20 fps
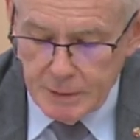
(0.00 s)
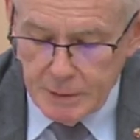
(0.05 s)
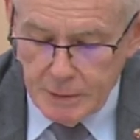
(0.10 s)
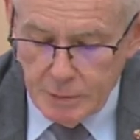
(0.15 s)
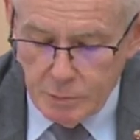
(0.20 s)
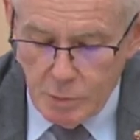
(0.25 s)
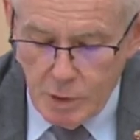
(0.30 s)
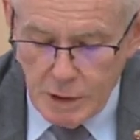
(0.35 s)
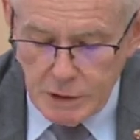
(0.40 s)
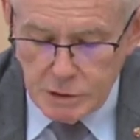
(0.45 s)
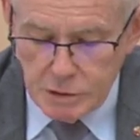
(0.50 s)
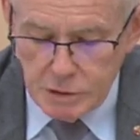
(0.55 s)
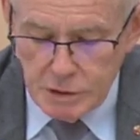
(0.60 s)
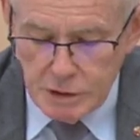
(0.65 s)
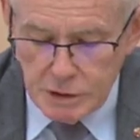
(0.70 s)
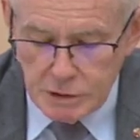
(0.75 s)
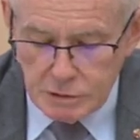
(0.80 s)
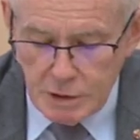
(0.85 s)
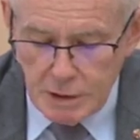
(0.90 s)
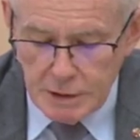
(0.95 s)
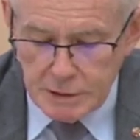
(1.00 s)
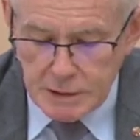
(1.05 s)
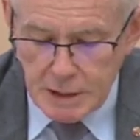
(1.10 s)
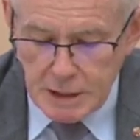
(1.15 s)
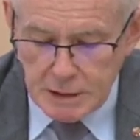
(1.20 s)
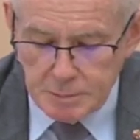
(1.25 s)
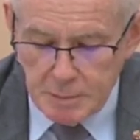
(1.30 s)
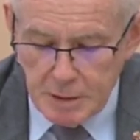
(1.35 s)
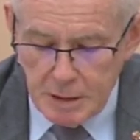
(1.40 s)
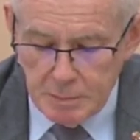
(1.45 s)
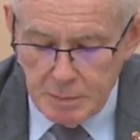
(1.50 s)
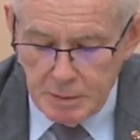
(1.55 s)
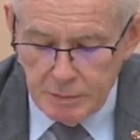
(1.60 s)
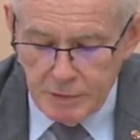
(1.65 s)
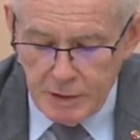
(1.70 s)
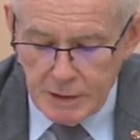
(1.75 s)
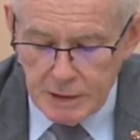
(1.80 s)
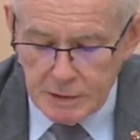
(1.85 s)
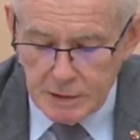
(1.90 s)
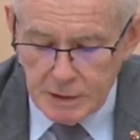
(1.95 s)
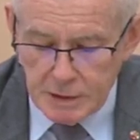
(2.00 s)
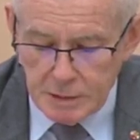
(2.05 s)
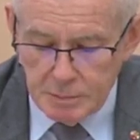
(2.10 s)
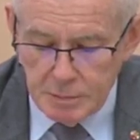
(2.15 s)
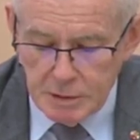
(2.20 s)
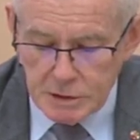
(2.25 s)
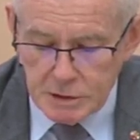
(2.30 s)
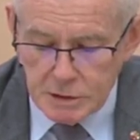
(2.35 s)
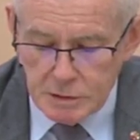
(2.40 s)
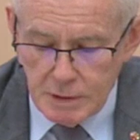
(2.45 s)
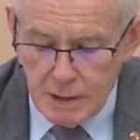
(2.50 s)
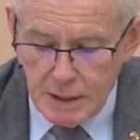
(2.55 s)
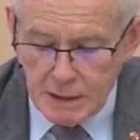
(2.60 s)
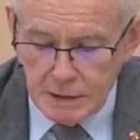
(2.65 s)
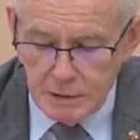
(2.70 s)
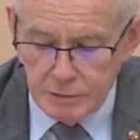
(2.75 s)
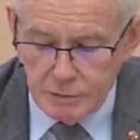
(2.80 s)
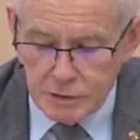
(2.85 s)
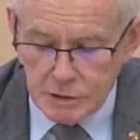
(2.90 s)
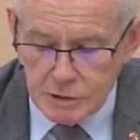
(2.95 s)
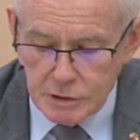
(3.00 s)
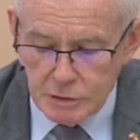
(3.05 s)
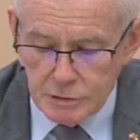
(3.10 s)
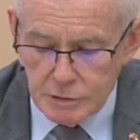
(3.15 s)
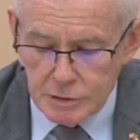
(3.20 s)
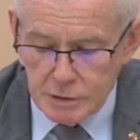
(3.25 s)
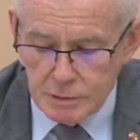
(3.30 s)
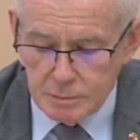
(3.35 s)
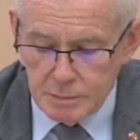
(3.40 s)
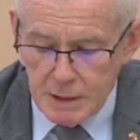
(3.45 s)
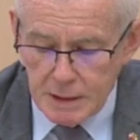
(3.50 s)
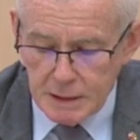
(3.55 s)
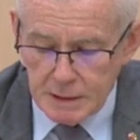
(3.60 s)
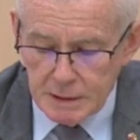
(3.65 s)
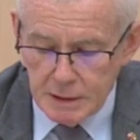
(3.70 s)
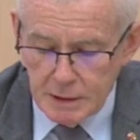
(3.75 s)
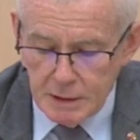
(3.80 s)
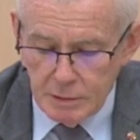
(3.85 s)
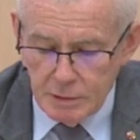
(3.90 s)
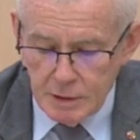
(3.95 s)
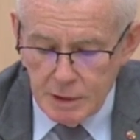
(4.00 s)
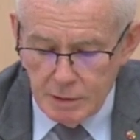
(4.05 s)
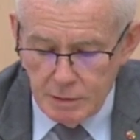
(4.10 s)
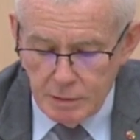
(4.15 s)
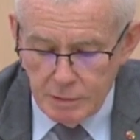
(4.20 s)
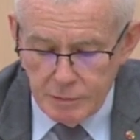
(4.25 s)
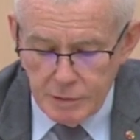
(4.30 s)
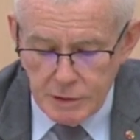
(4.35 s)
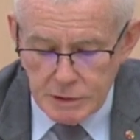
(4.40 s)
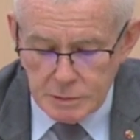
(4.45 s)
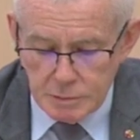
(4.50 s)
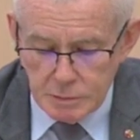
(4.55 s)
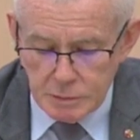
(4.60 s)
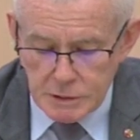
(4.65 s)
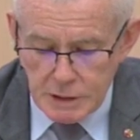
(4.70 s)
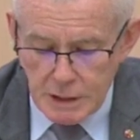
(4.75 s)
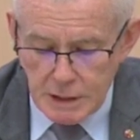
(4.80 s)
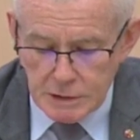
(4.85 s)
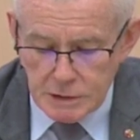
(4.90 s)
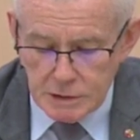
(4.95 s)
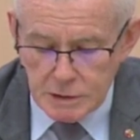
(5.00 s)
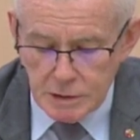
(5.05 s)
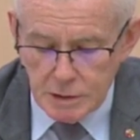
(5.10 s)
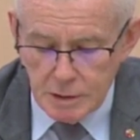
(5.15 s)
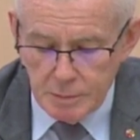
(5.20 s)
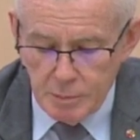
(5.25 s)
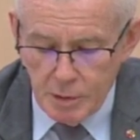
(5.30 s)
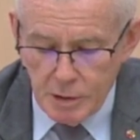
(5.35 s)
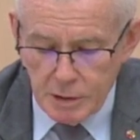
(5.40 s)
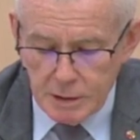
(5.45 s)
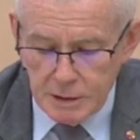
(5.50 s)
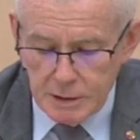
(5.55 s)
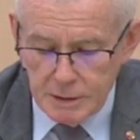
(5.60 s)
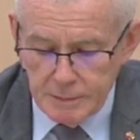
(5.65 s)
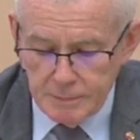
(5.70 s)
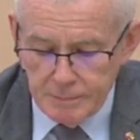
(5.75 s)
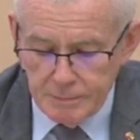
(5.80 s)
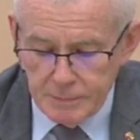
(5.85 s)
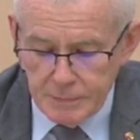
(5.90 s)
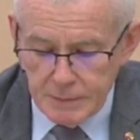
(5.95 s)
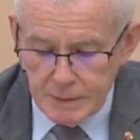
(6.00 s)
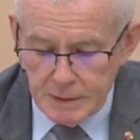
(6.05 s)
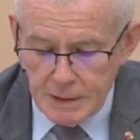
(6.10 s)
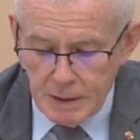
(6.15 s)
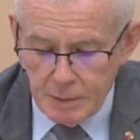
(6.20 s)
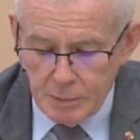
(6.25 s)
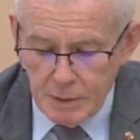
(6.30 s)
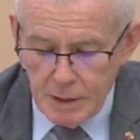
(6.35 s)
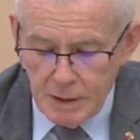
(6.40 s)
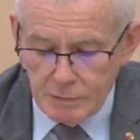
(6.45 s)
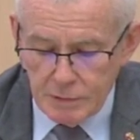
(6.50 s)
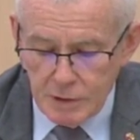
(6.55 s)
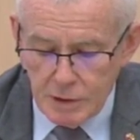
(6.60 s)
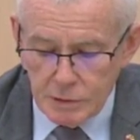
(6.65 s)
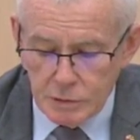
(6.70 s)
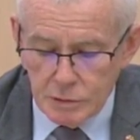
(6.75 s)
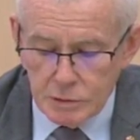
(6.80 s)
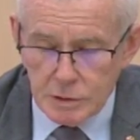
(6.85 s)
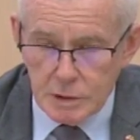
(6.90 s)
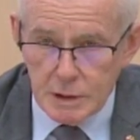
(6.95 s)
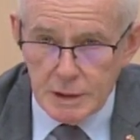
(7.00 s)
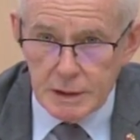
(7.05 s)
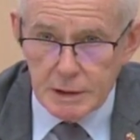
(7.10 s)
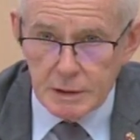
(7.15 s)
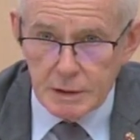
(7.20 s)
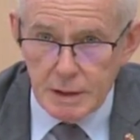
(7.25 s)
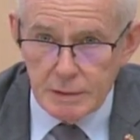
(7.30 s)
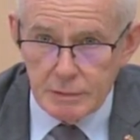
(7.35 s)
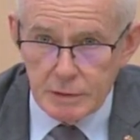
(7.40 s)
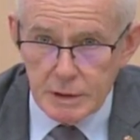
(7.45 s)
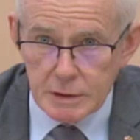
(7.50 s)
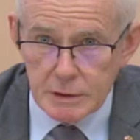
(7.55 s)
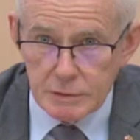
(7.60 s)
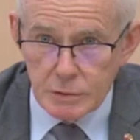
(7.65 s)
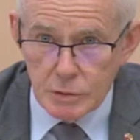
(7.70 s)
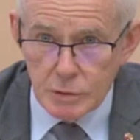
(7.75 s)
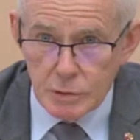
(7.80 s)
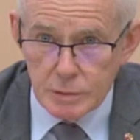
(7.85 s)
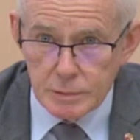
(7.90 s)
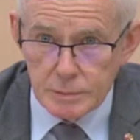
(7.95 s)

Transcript: Why should the Australian taxpayer be funding the Commission to argue for children to make irreversible changes to their body that we have no good clinical evidence for?